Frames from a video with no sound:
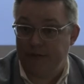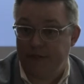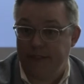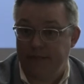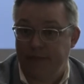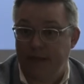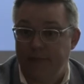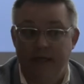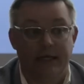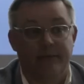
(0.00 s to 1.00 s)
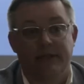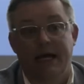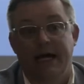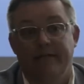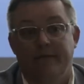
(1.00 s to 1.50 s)
cities by being able to
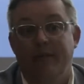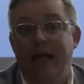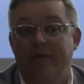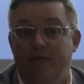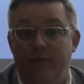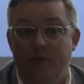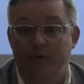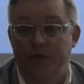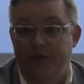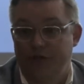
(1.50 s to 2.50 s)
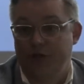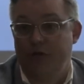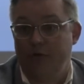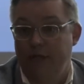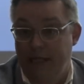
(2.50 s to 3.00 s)
have a platform with which to
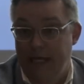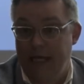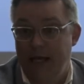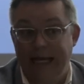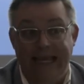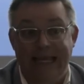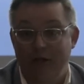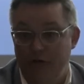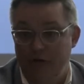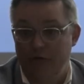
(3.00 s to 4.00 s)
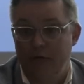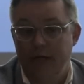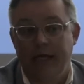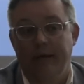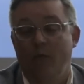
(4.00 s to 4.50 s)
show what they can do
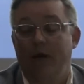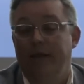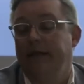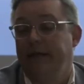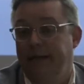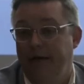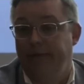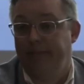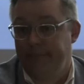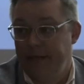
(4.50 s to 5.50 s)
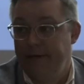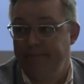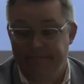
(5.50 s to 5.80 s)
and where they need help, yeah?